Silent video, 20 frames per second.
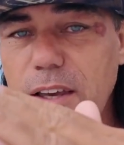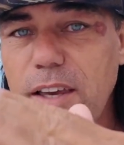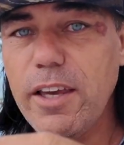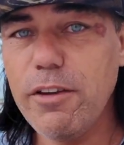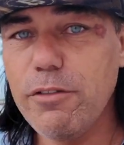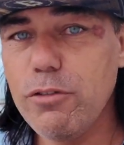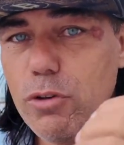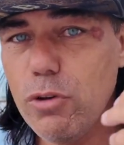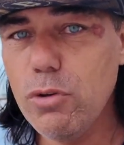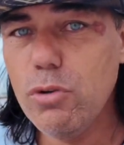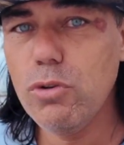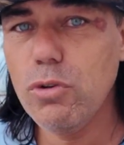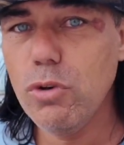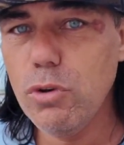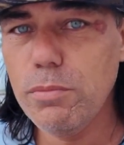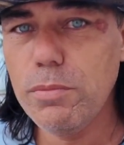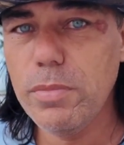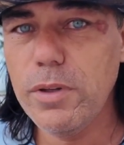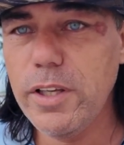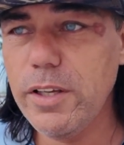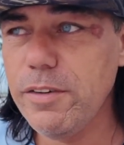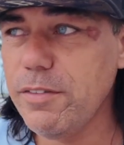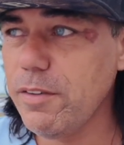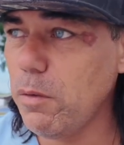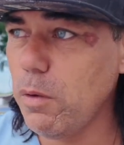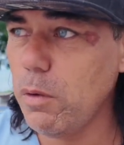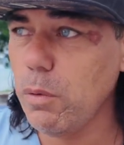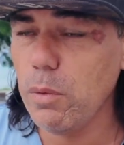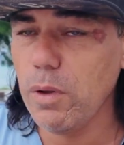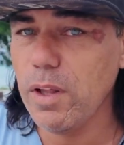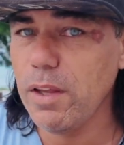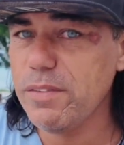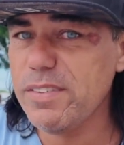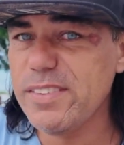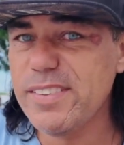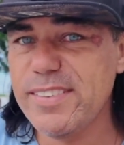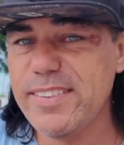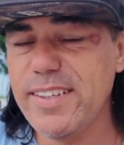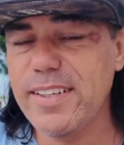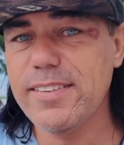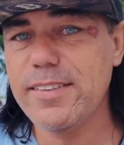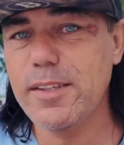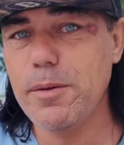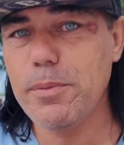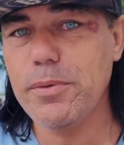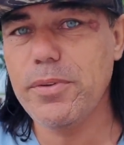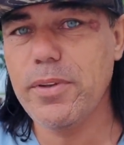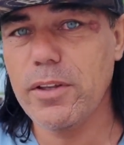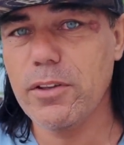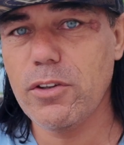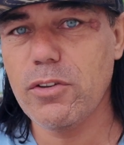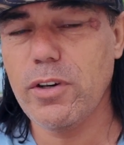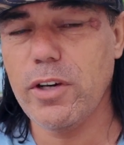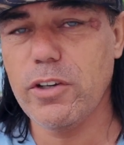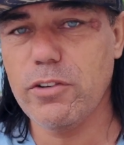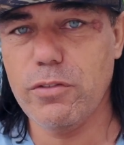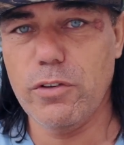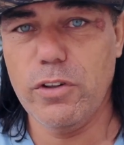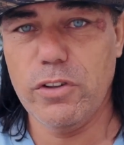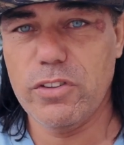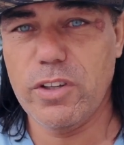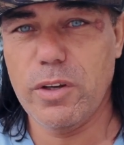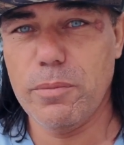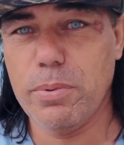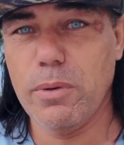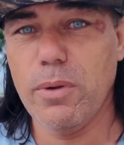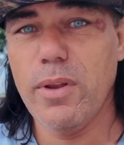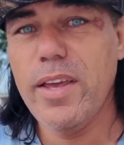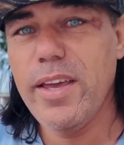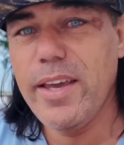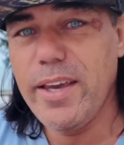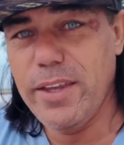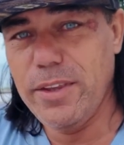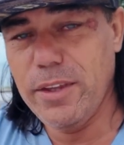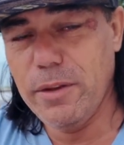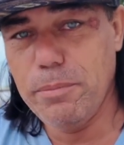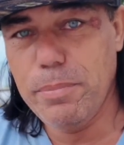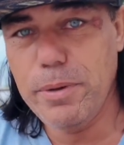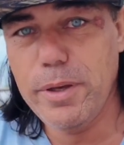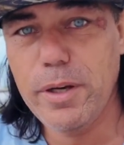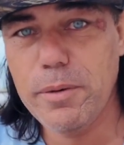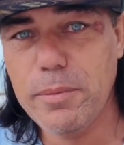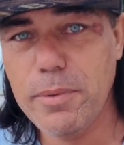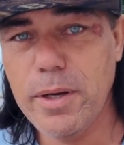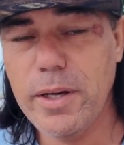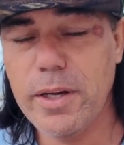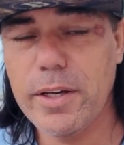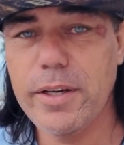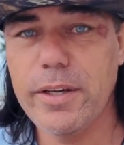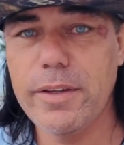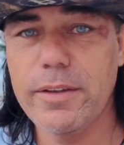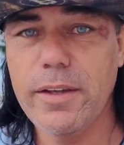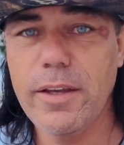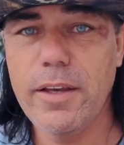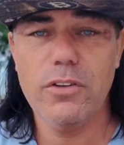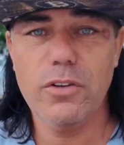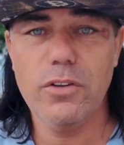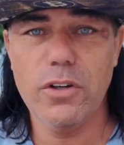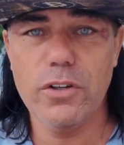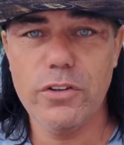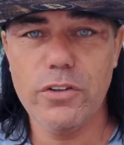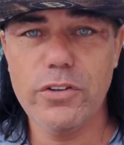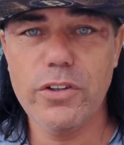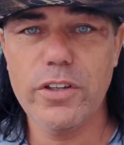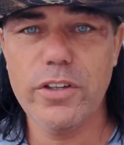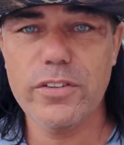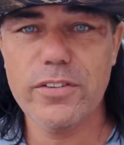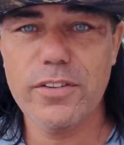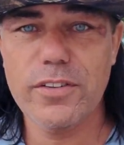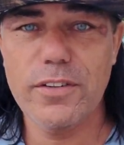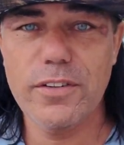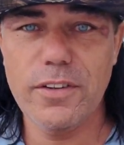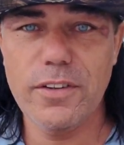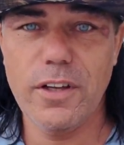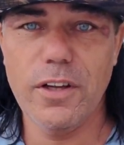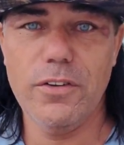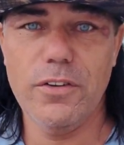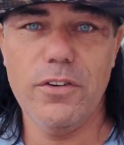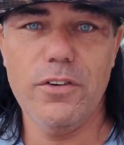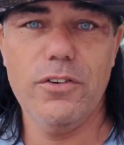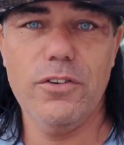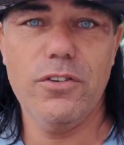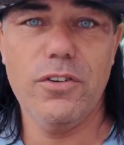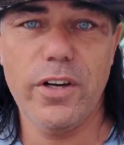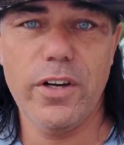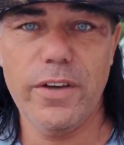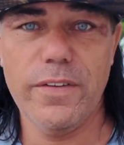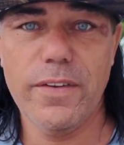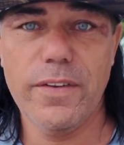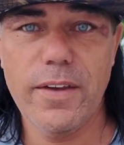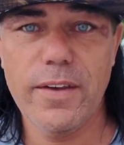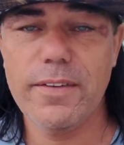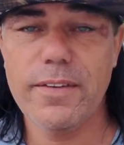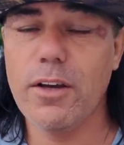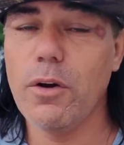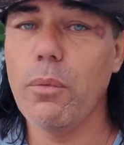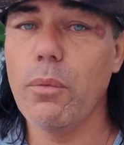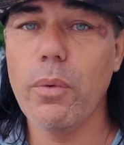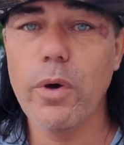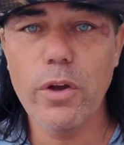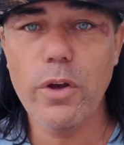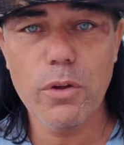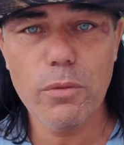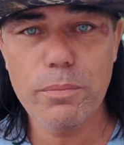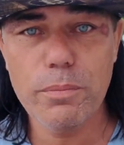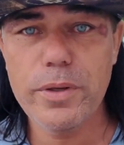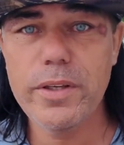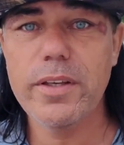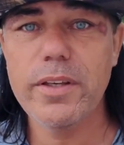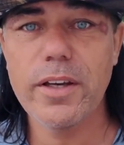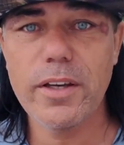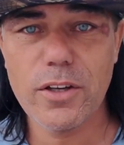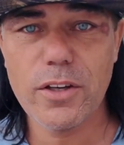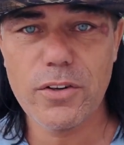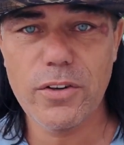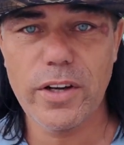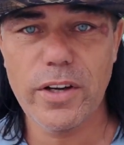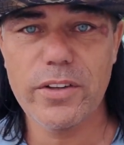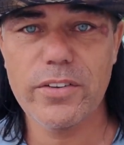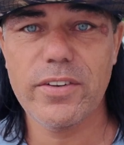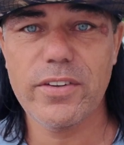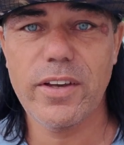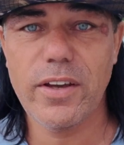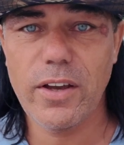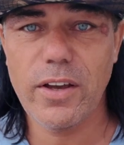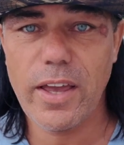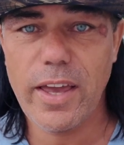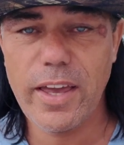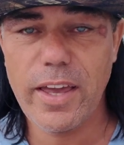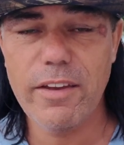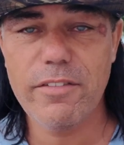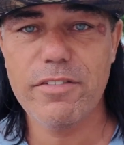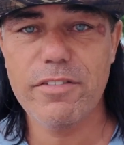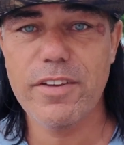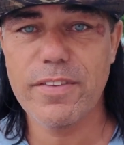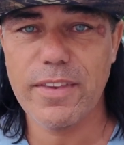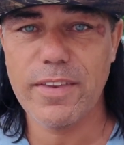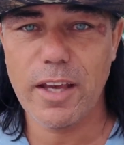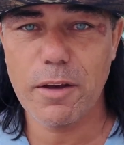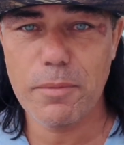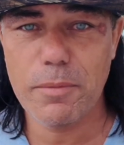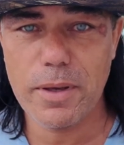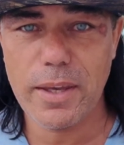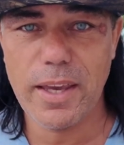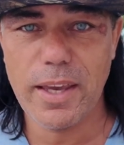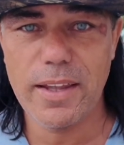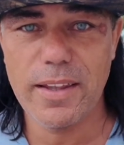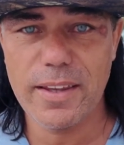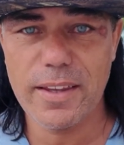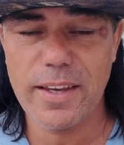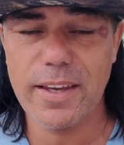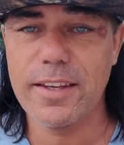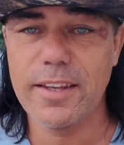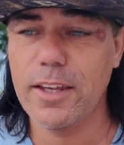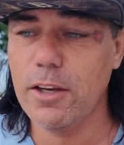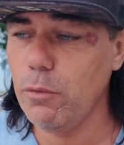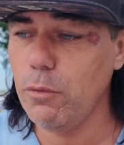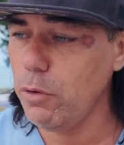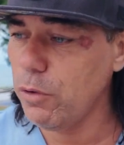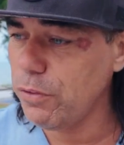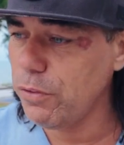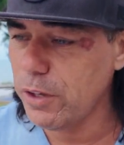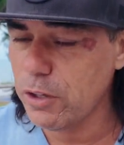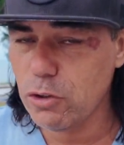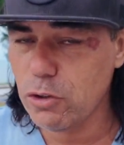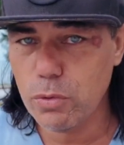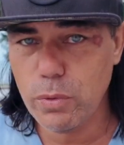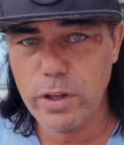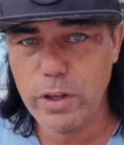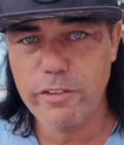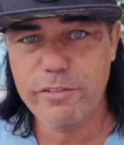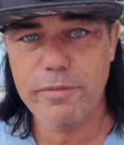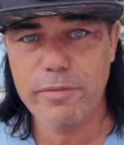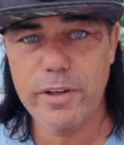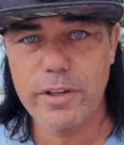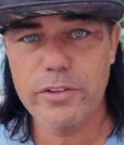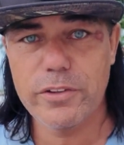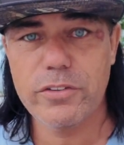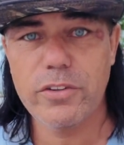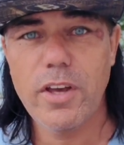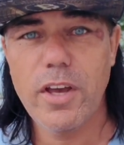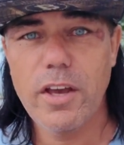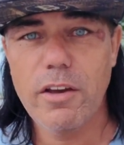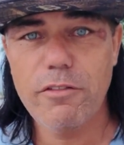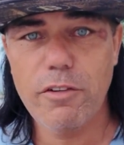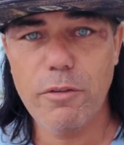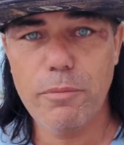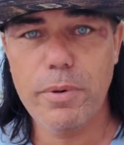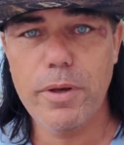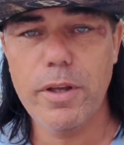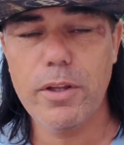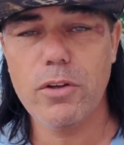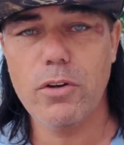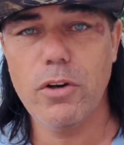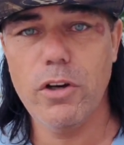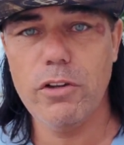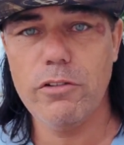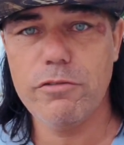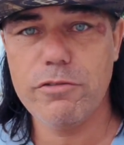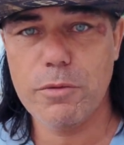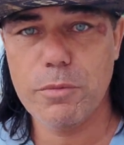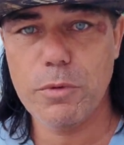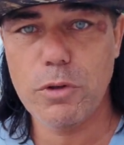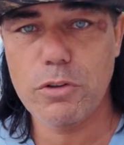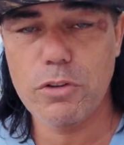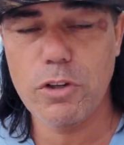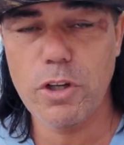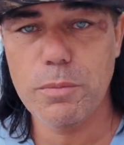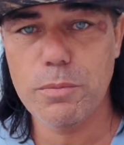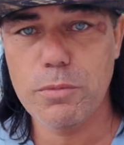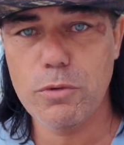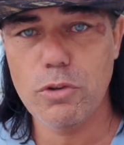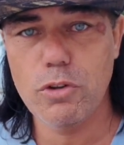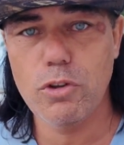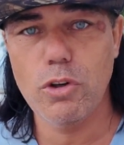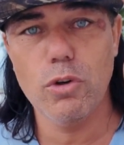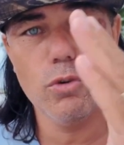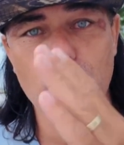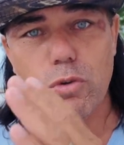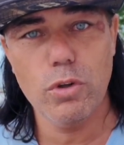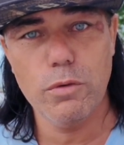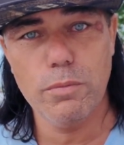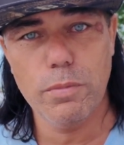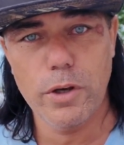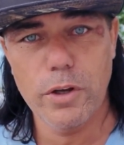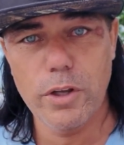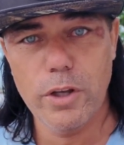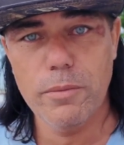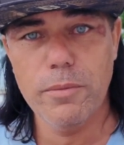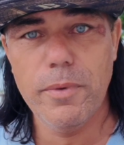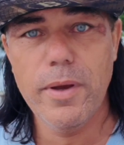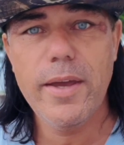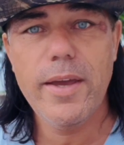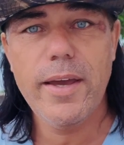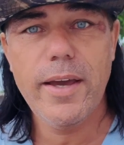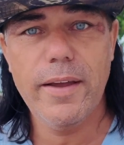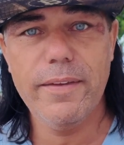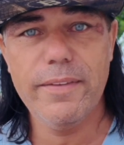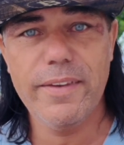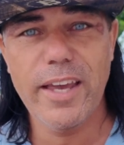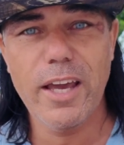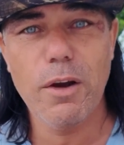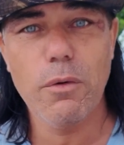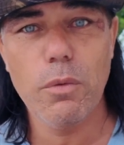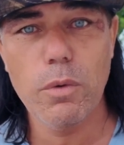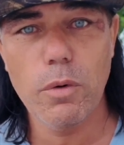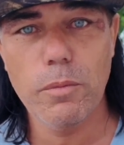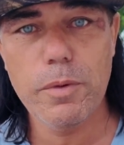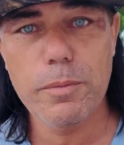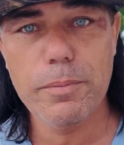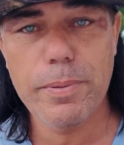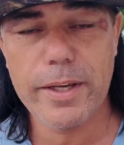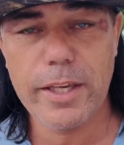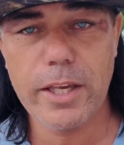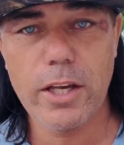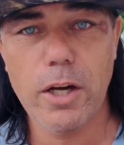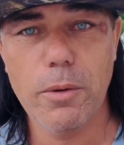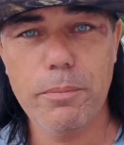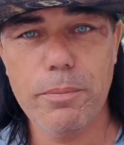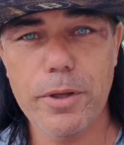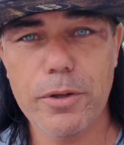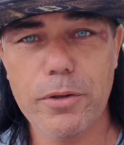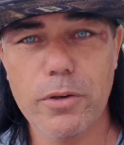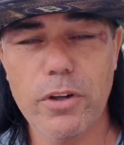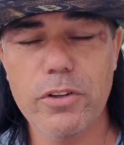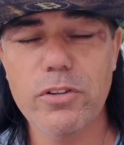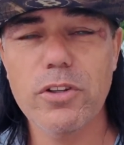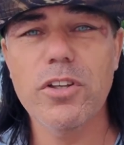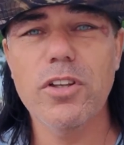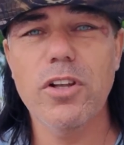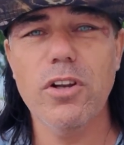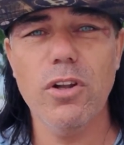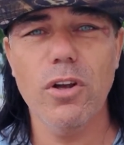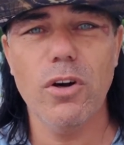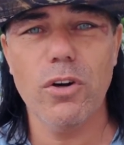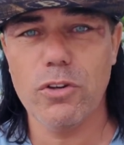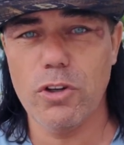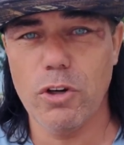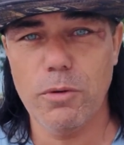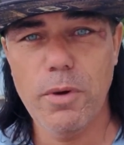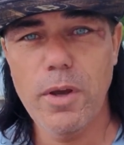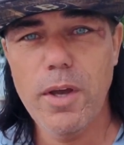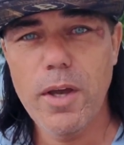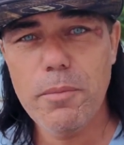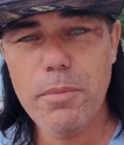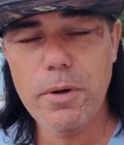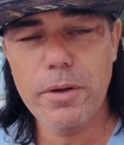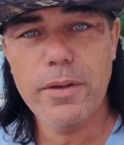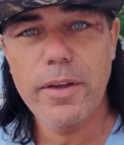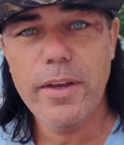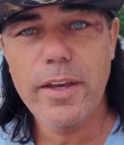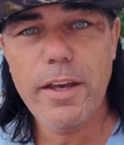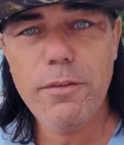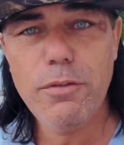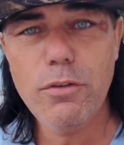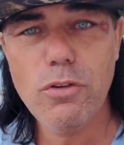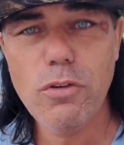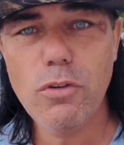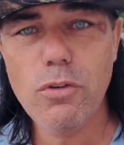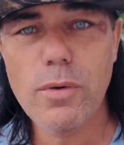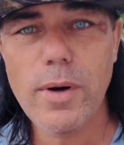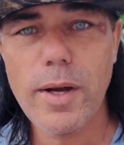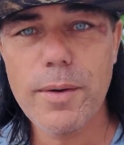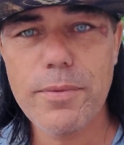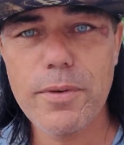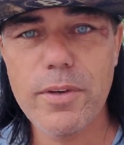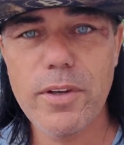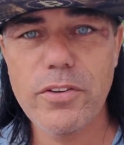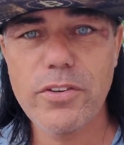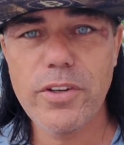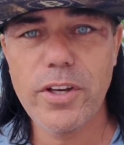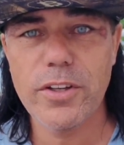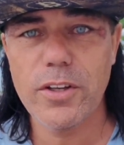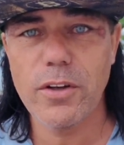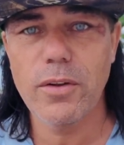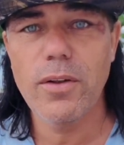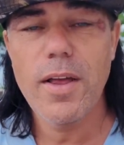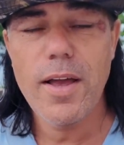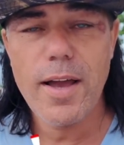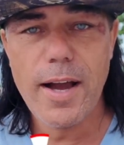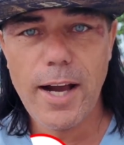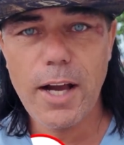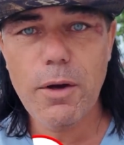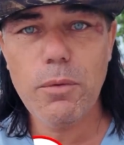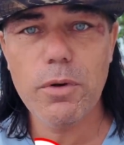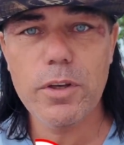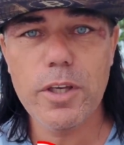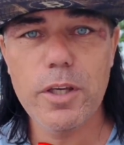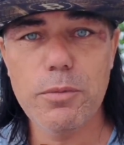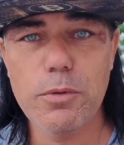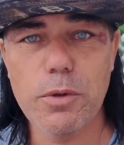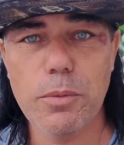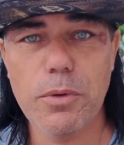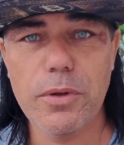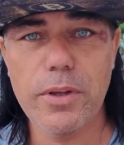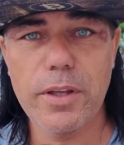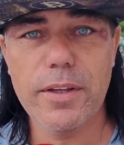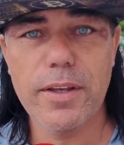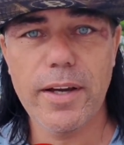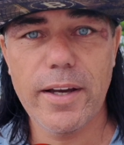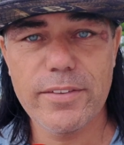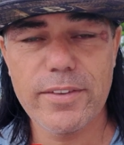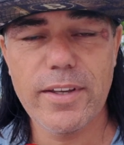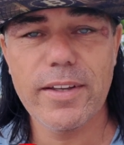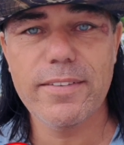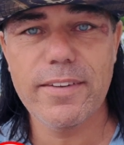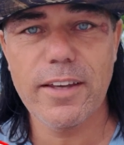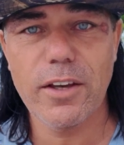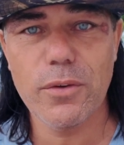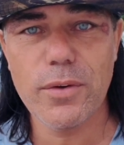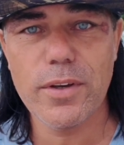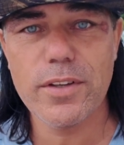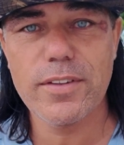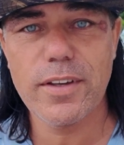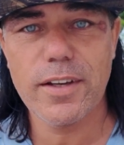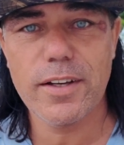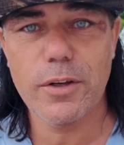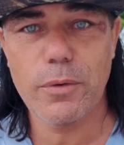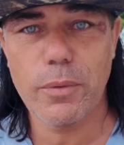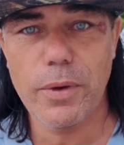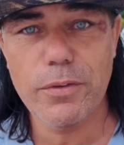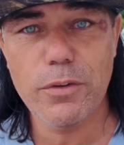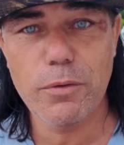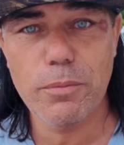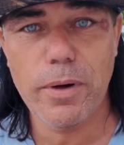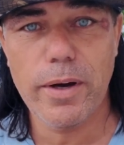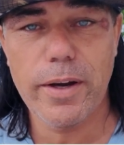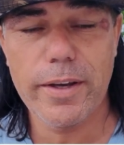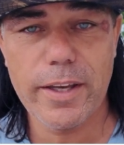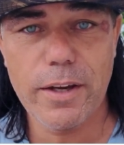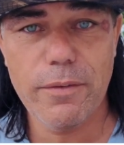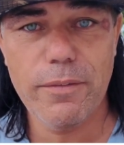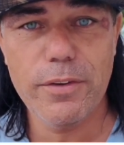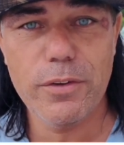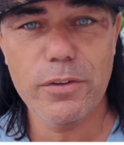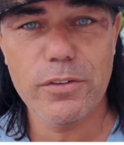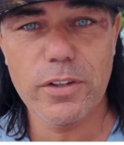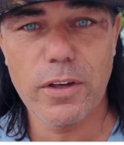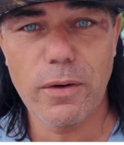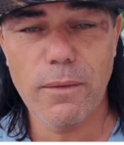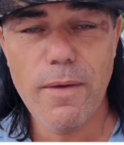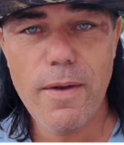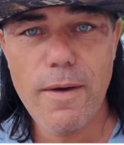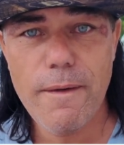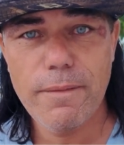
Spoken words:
If you don't believe that you will have a 60% crash, for example, in the bear market, you are just not right. There will be a crash every time again and again, and it will take 12 months for Bitcoin from the top to go to the bottom, and there we will be picking up Bitcoins in the long term. But if you subscribe to this channel, I will keep you up to date, guys, and tell you exactly when to buy and when to sell.